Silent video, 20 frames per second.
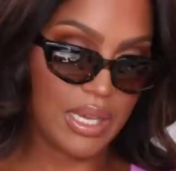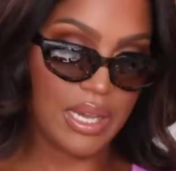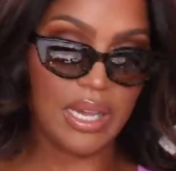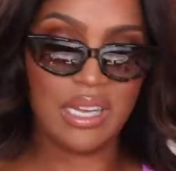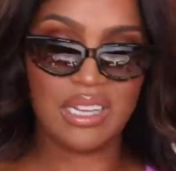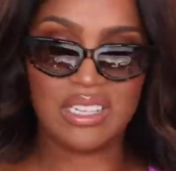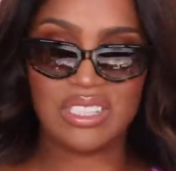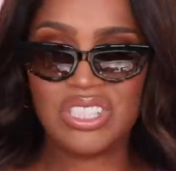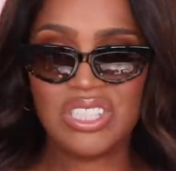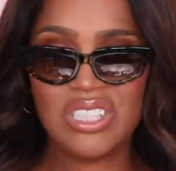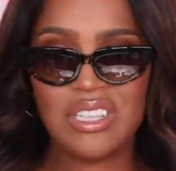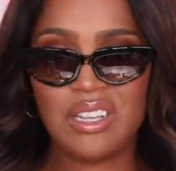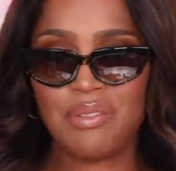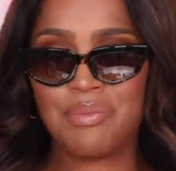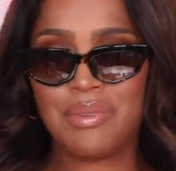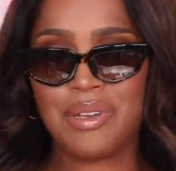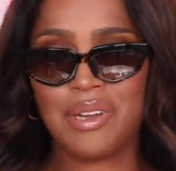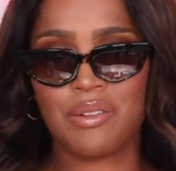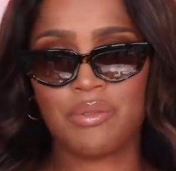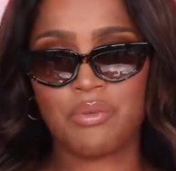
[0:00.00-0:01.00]
and she left
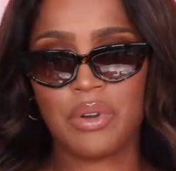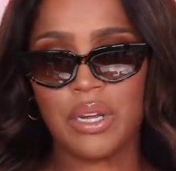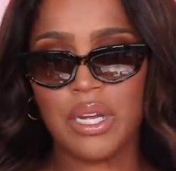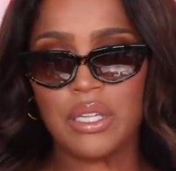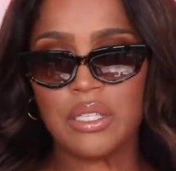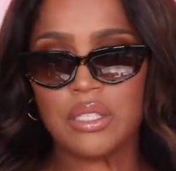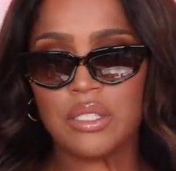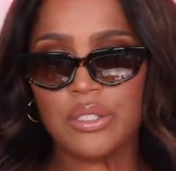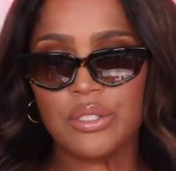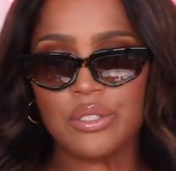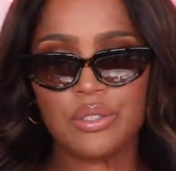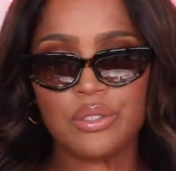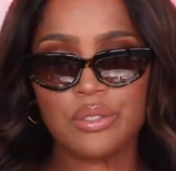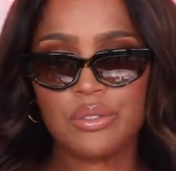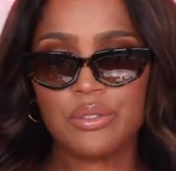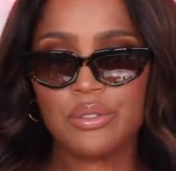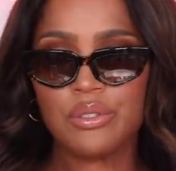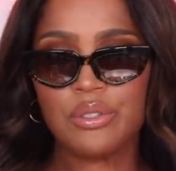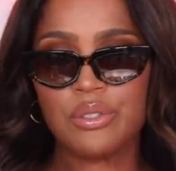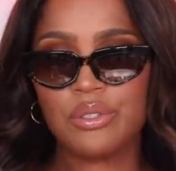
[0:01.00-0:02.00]
me on read,
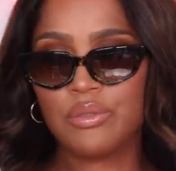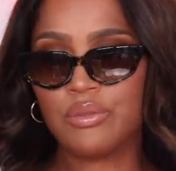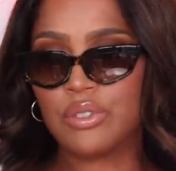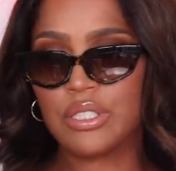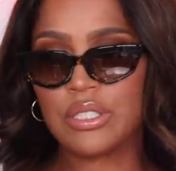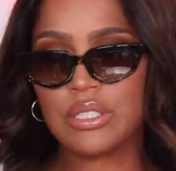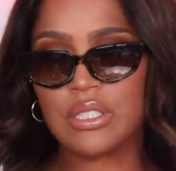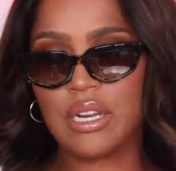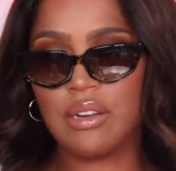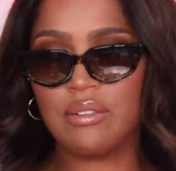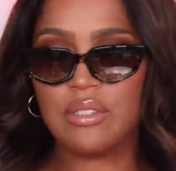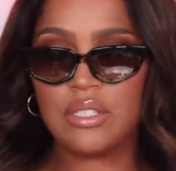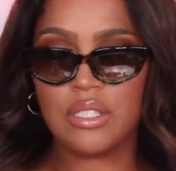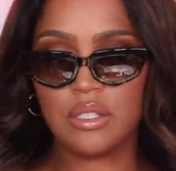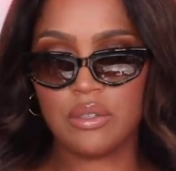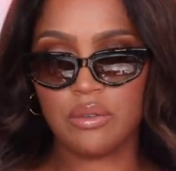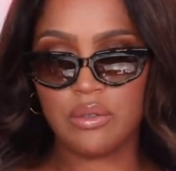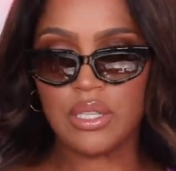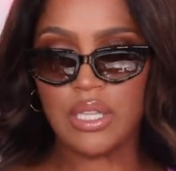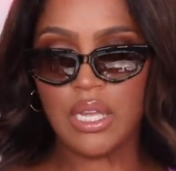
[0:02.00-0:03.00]
so we're just not even
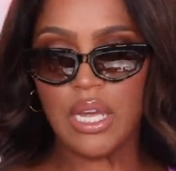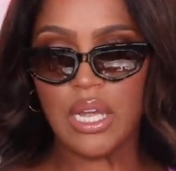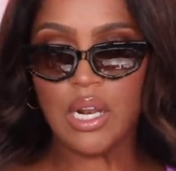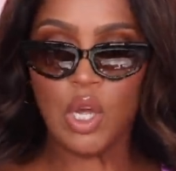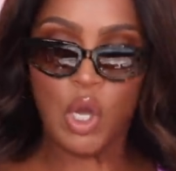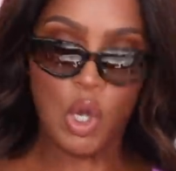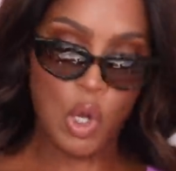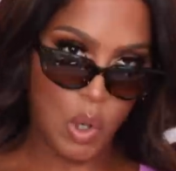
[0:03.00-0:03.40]
dealing with that.